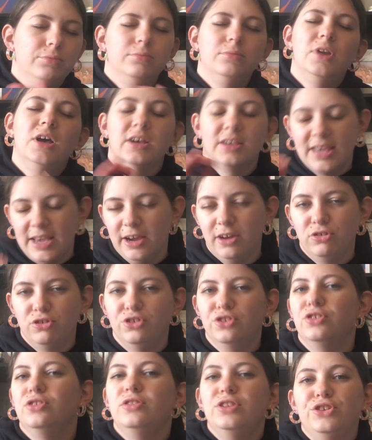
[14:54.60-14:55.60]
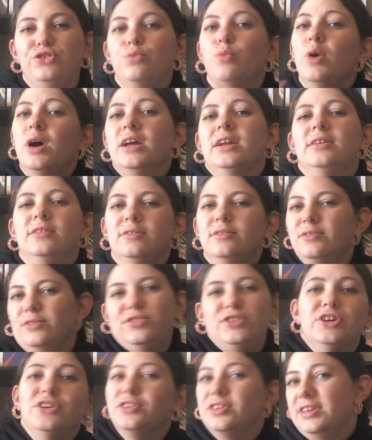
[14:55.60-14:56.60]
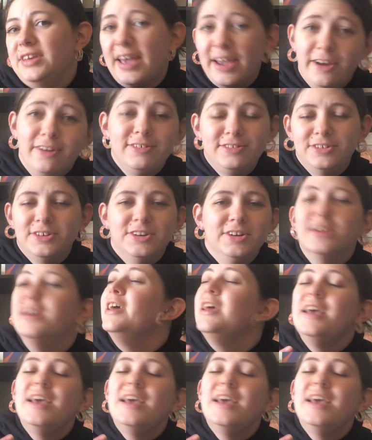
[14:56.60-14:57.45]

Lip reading: not characters, this one certain character.